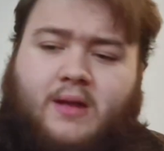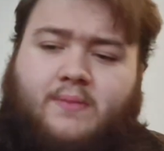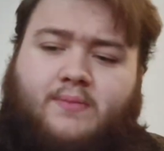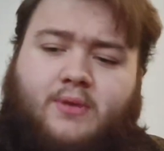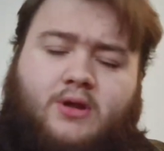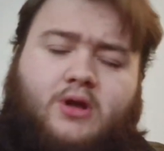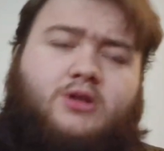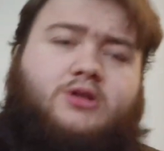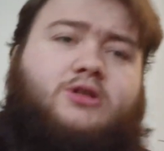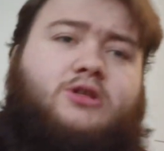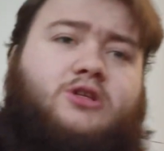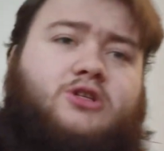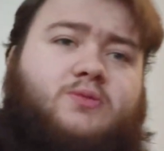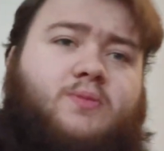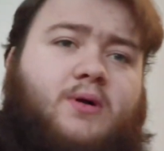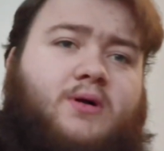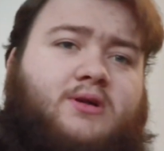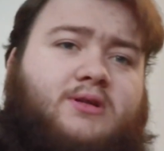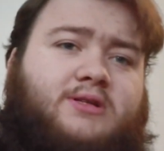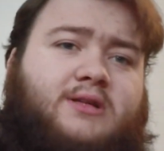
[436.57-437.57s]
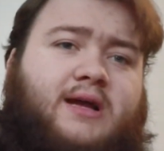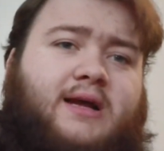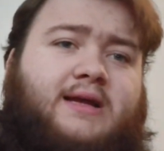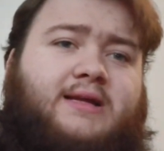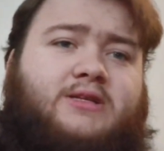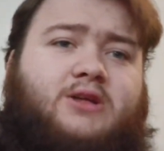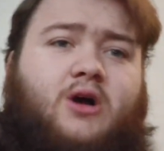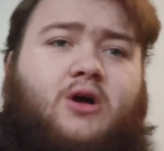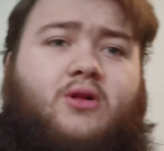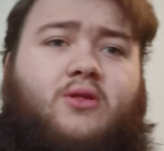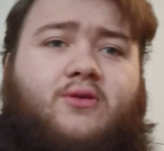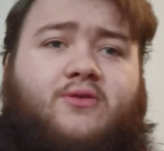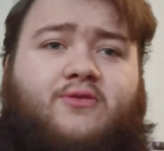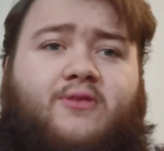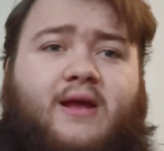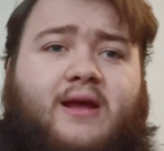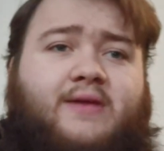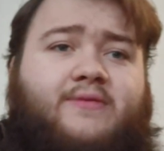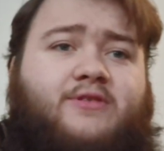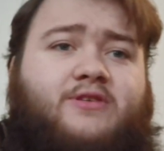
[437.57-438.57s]
And because of the small size, all the
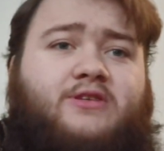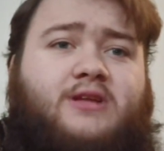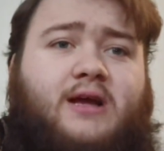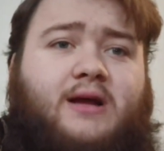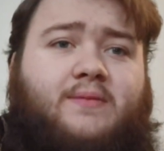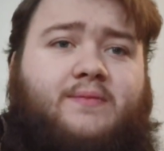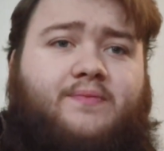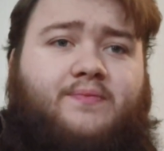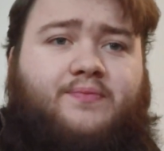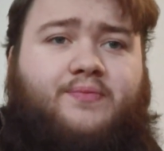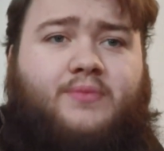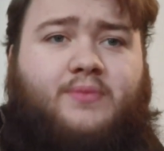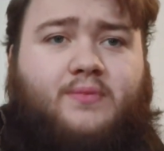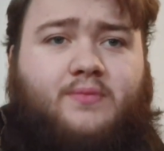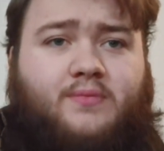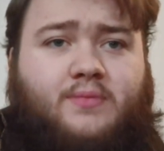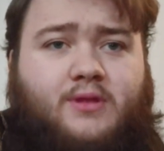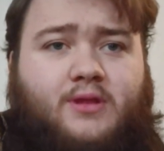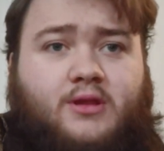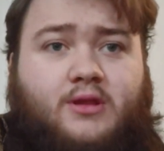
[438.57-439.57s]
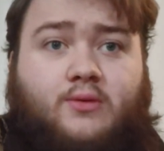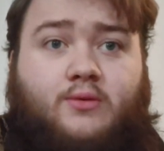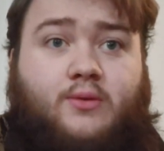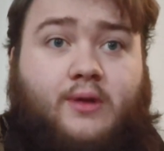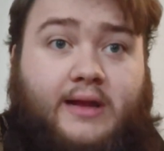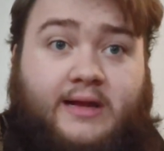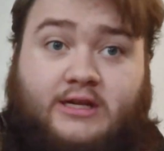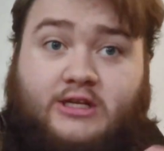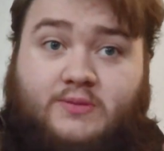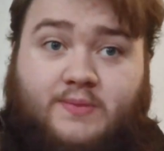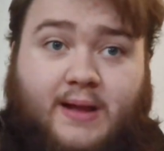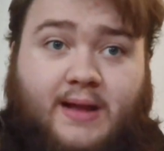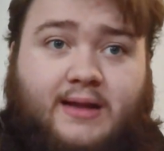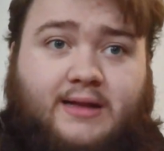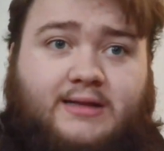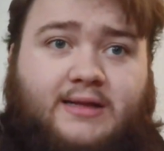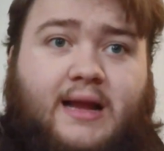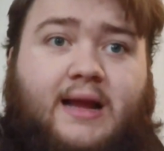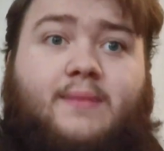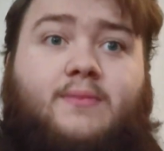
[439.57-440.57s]
flavours that you
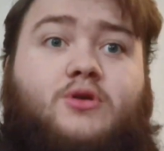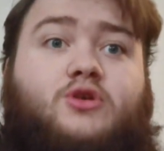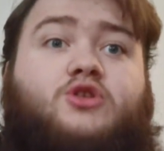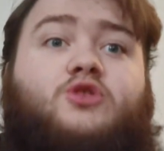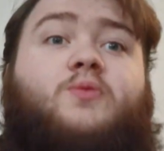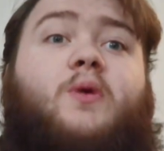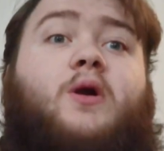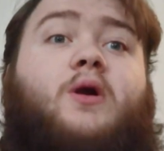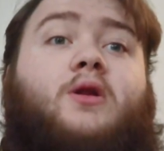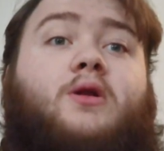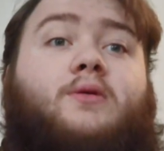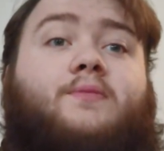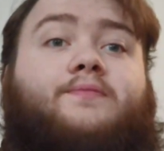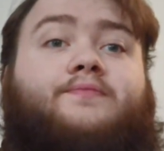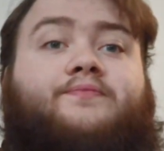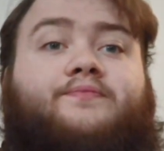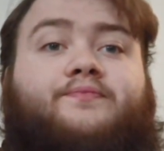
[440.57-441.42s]
expect are much smaller.